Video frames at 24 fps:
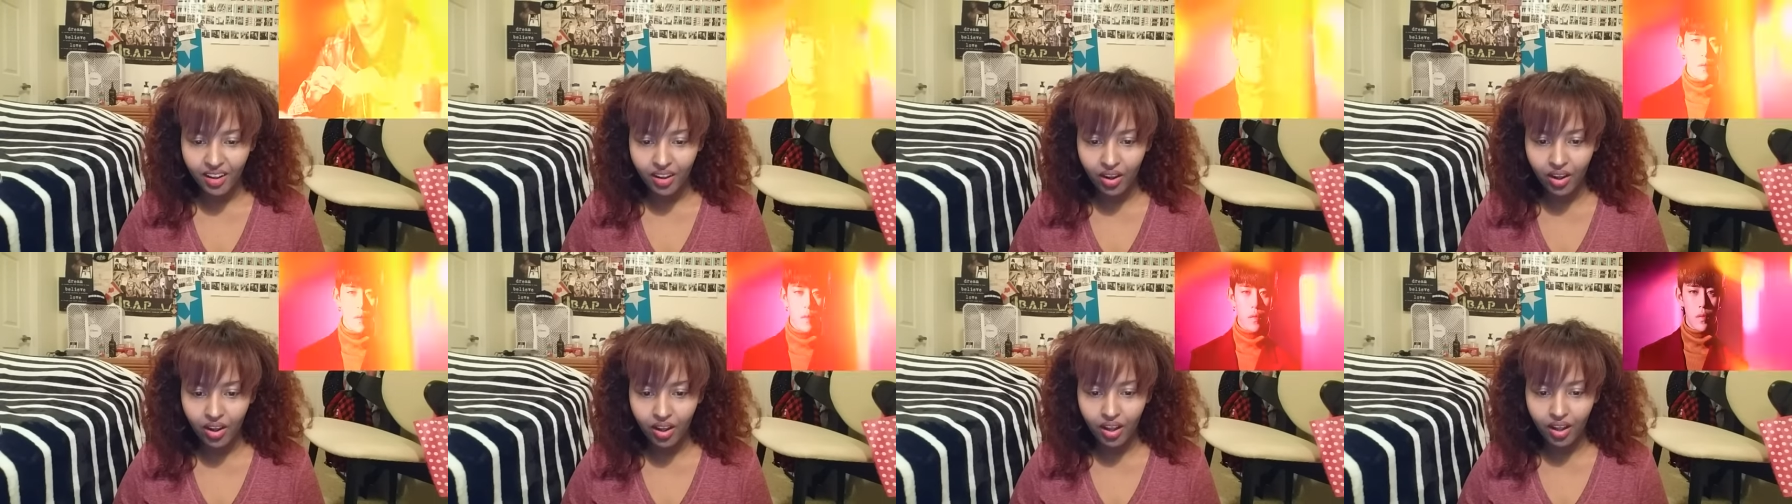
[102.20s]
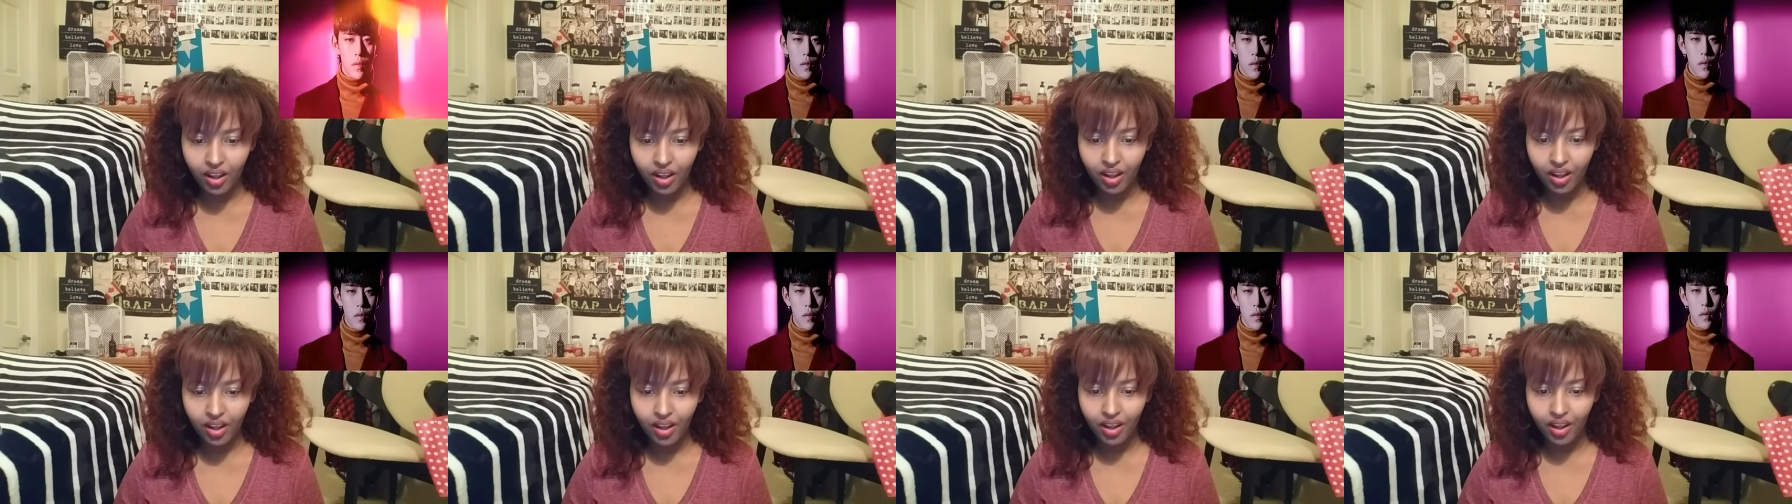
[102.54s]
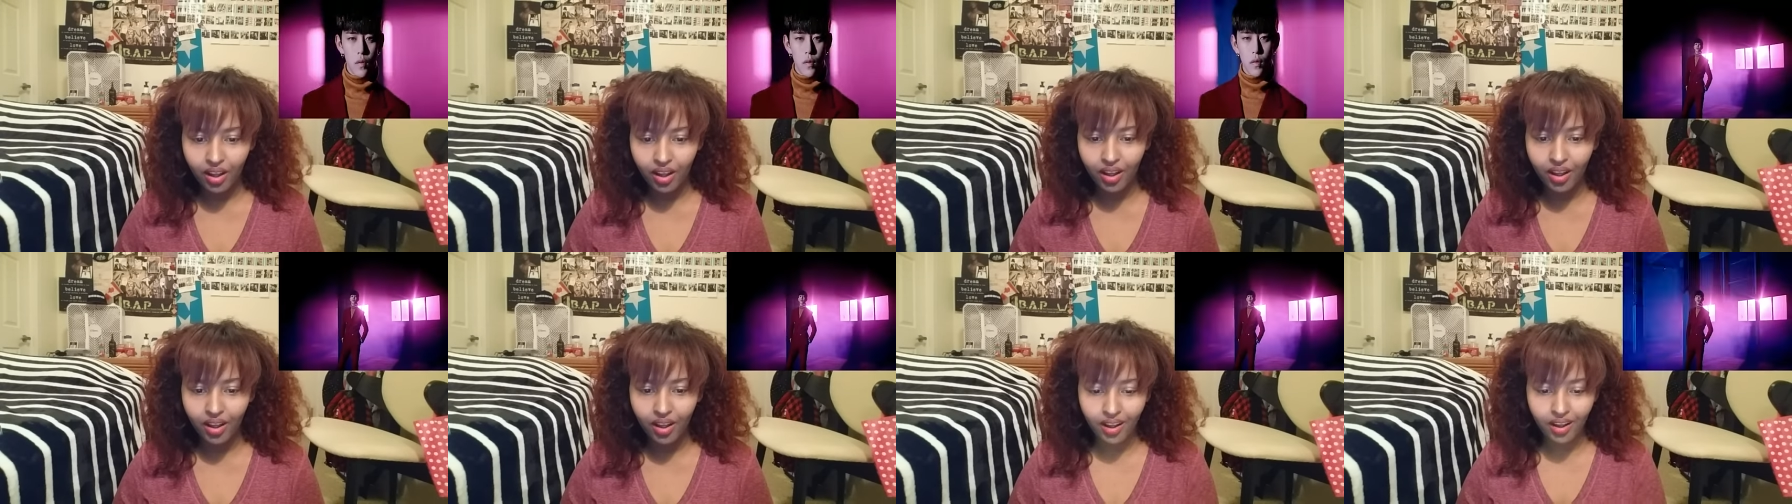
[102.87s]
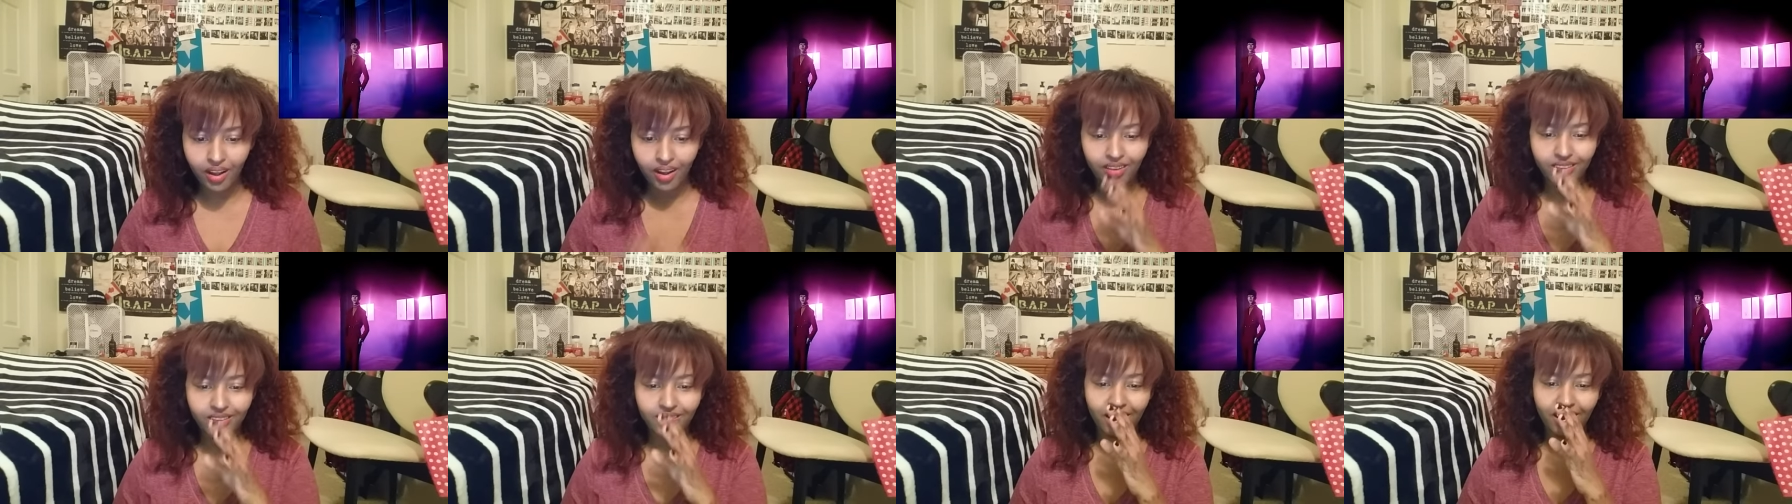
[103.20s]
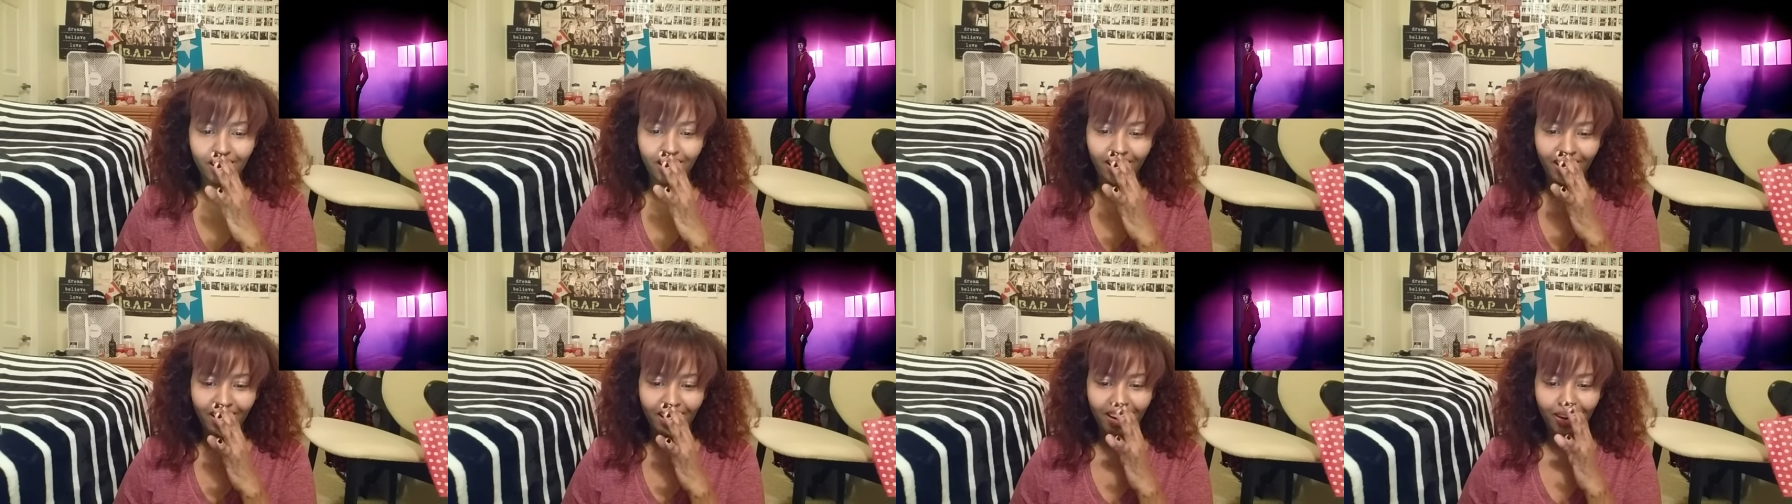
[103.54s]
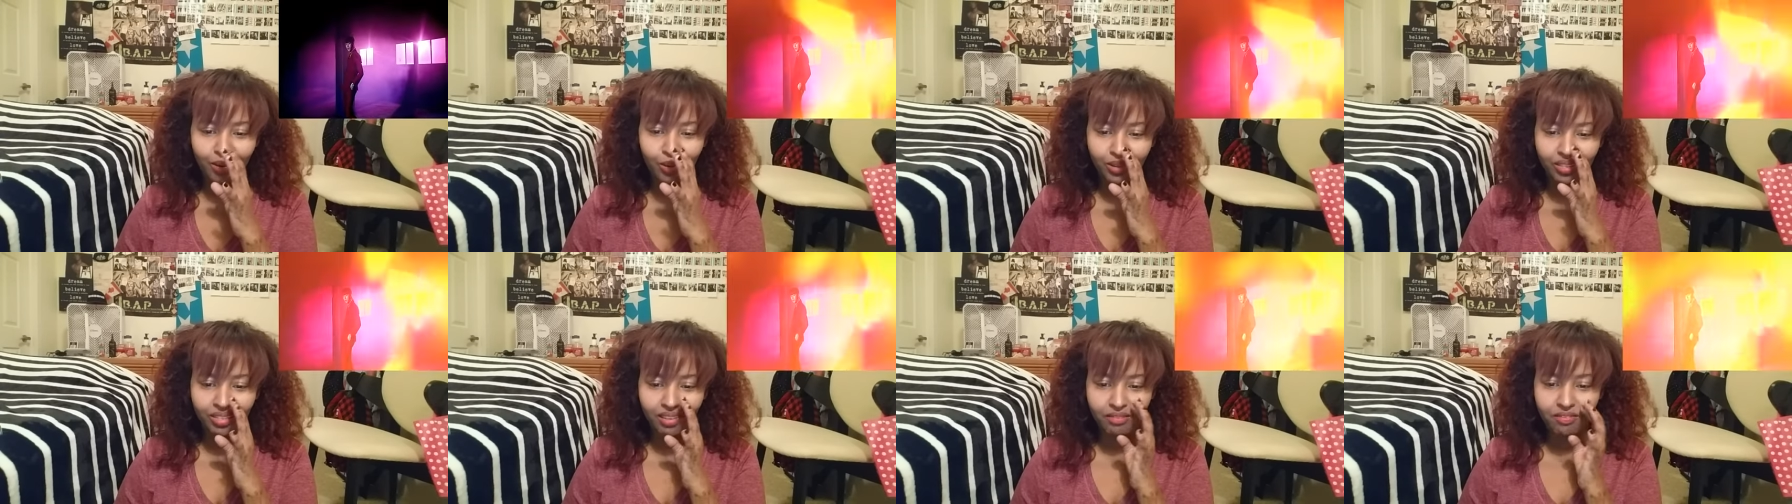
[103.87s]
oh, the
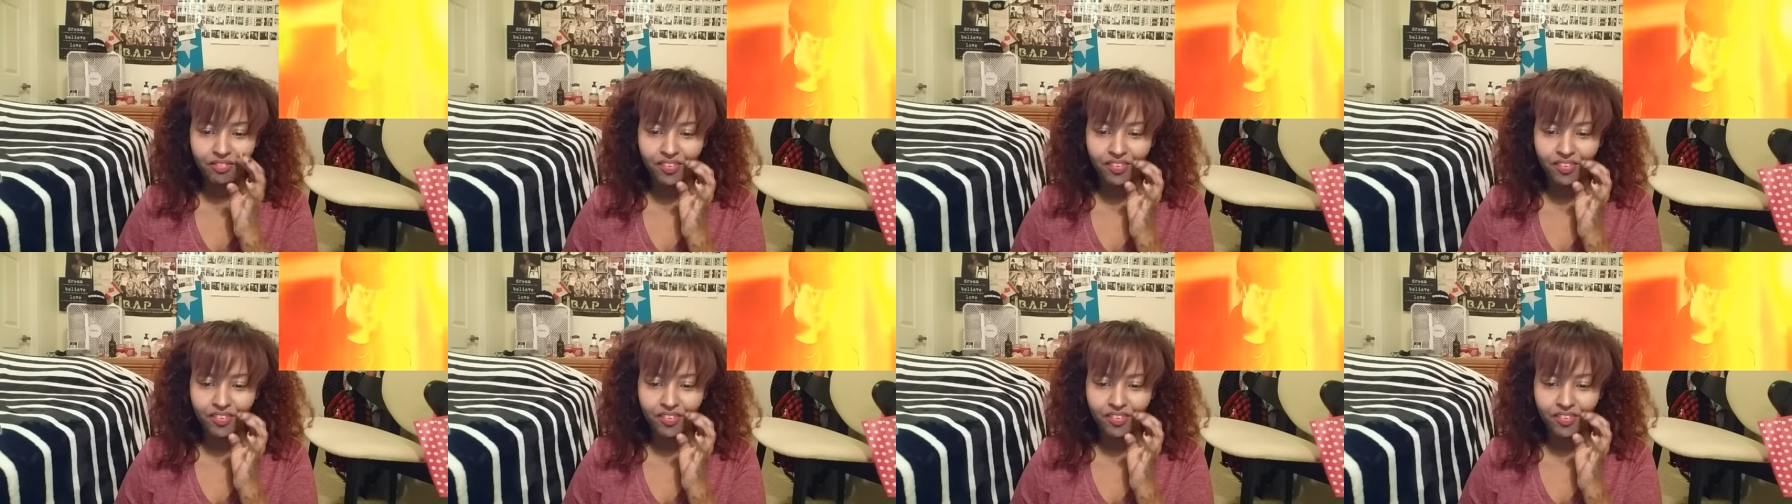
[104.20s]
hell, what